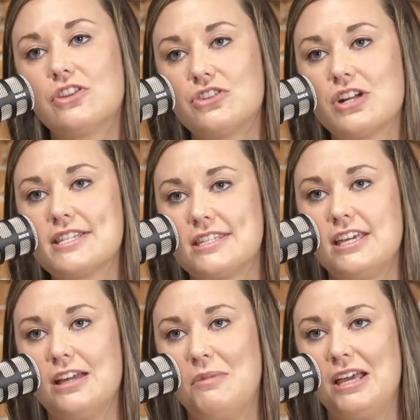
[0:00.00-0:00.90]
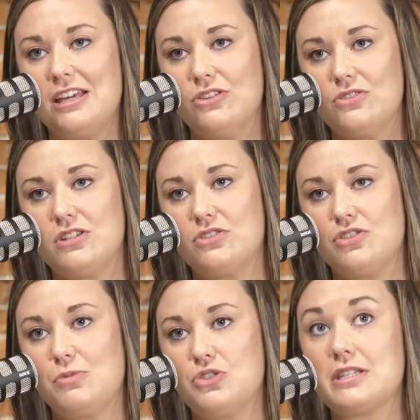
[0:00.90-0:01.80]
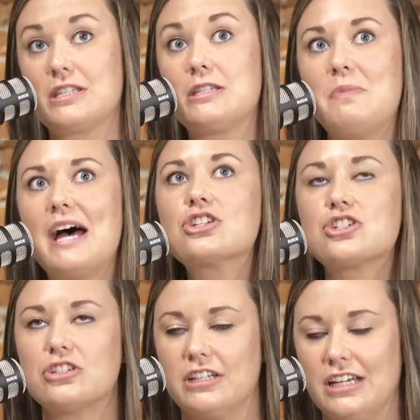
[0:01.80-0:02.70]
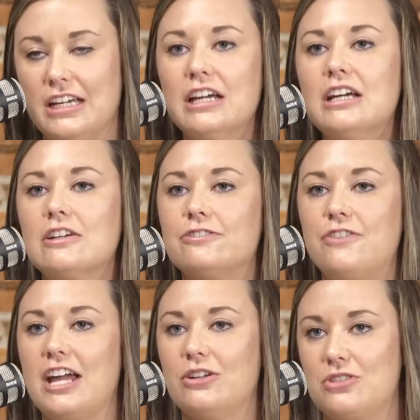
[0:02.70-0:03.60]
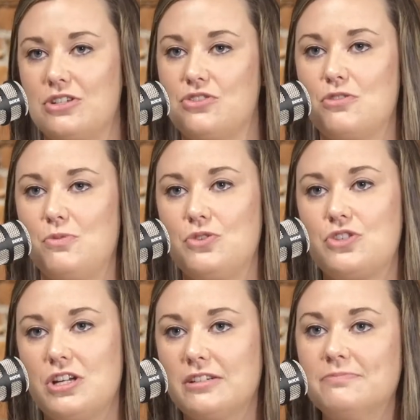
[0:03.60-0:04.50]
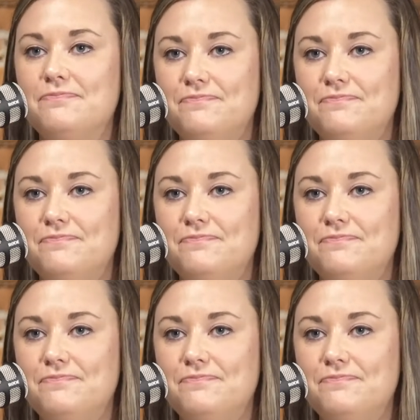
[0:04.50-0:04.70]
for the trustee and making those distributions, especially the final distribution.